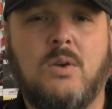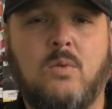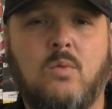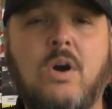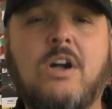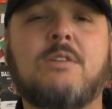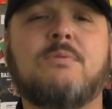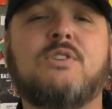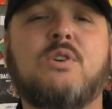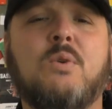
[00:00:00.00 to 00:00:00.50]

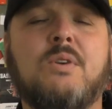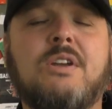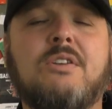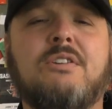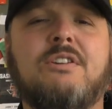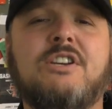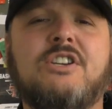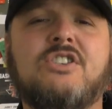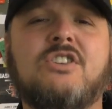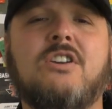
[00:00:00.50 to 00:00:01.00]
Welcome to another
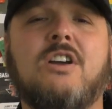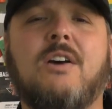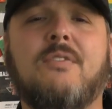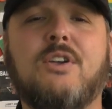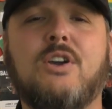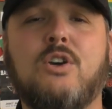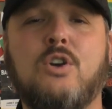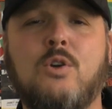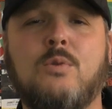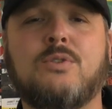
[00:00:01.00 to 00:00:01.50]
edition of the
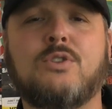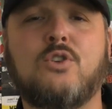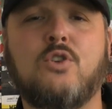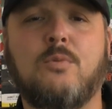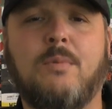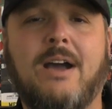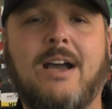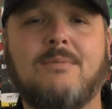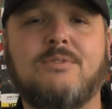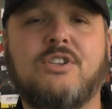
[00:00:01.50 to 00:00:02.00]
Hoop
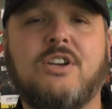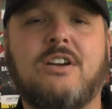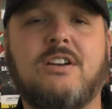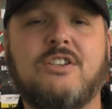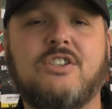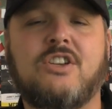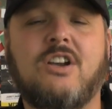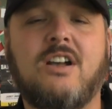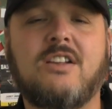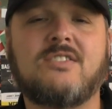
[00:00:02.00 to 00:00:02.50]
Scoop. I'm
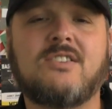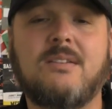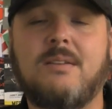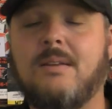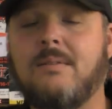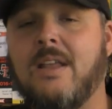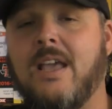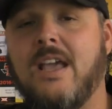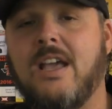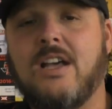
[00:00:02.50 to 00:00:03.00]
Jarret Johnson,
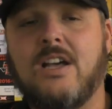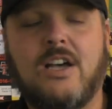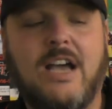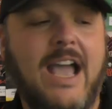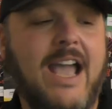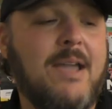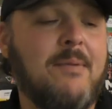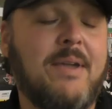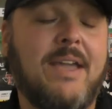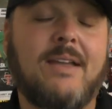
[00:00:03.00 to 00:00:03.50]
and
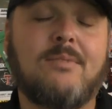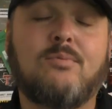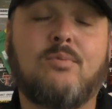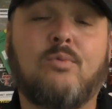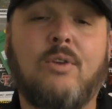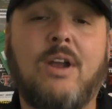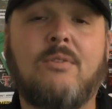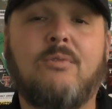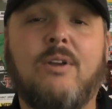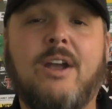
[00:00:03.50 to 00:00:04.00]
hey, man,
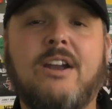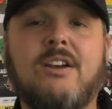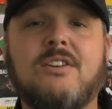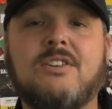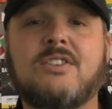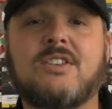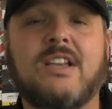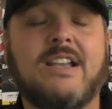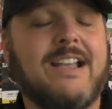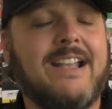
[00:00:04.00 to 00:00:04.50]
Red
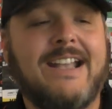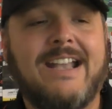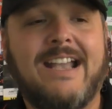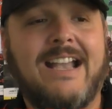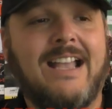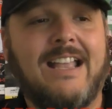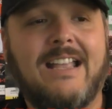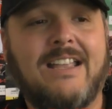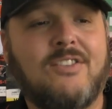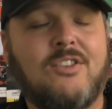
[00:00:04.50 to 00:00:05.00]
Raiders,
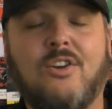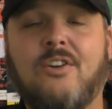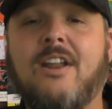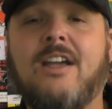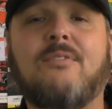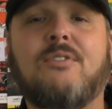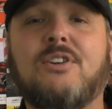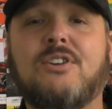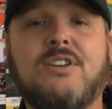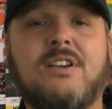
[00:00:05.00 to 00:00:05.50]
they're
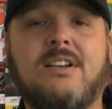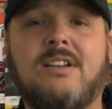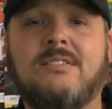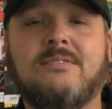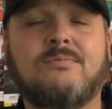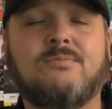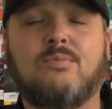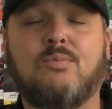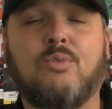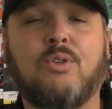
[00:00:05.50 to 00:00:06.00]
never
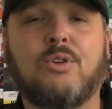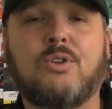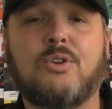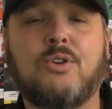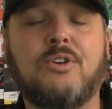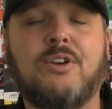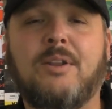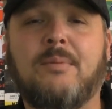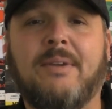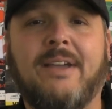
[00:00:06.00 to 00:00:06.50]
done
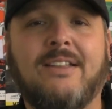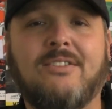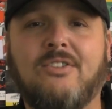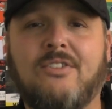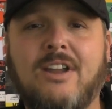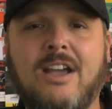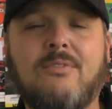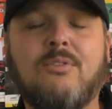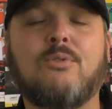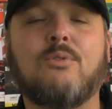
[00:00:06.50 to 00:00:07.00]
recruiting, man. They're
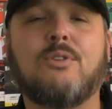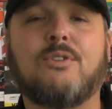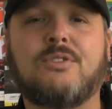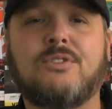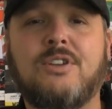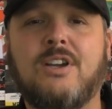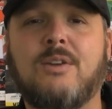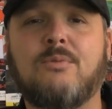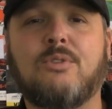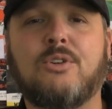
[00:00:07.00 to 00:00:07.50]
never
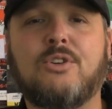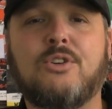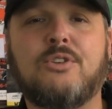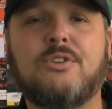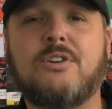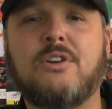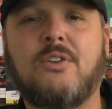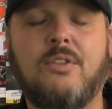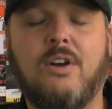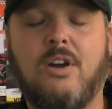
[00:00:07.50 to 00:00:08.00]
done
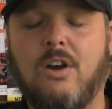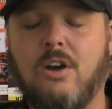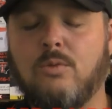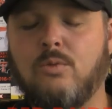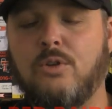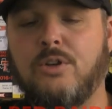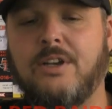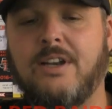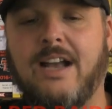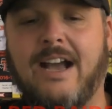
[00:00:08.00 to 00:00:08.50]
recruiting on the
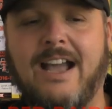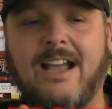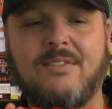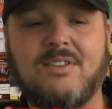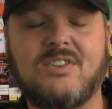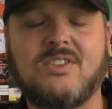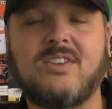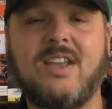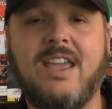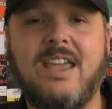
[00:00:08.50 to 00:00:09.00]
hardwood. I have a
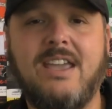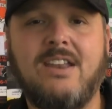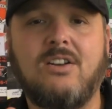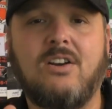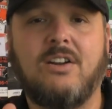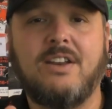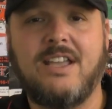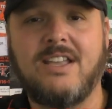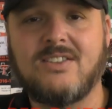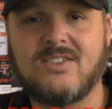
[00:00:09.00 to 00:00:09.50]
saying
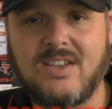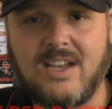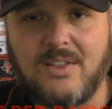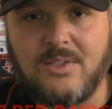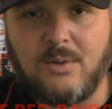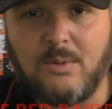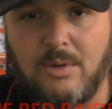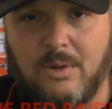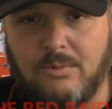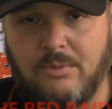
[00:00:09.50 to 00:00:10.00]
on
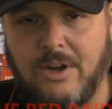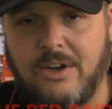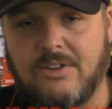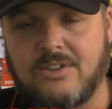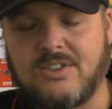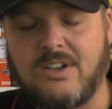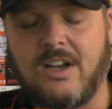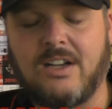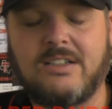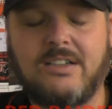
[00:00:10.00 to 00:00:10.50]

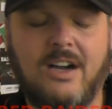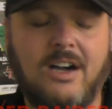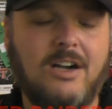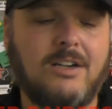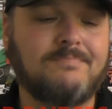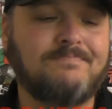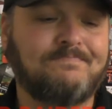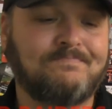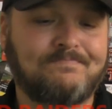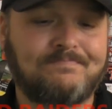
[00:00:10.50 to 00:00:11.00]

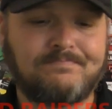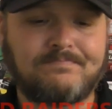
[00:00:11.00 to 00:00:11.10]
InsideTheRedRaiders.com